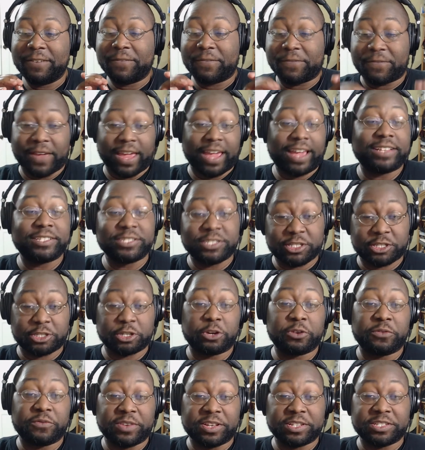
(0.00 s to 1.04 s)
fan
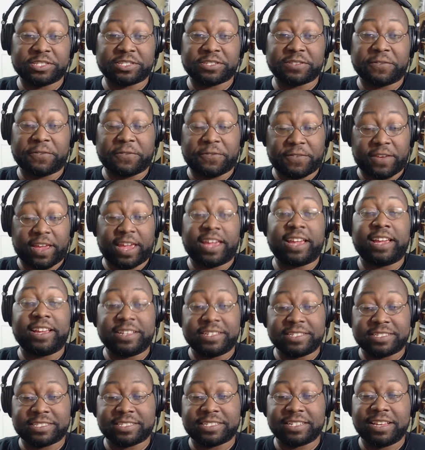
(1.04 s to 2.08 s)
service
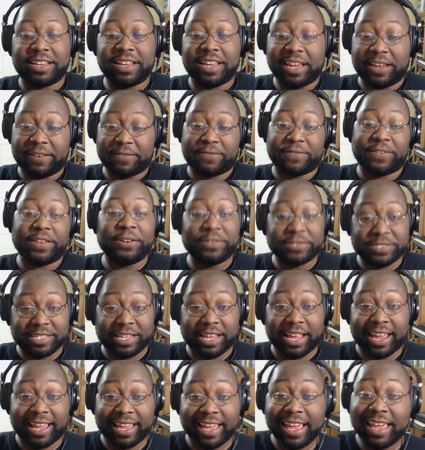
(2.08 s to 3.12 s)
phase. It feels
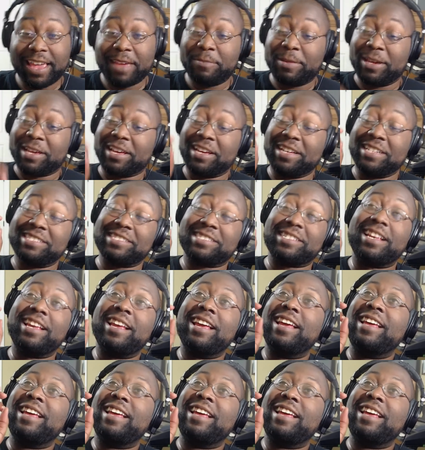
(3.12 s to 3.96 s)
like because mm-hmm.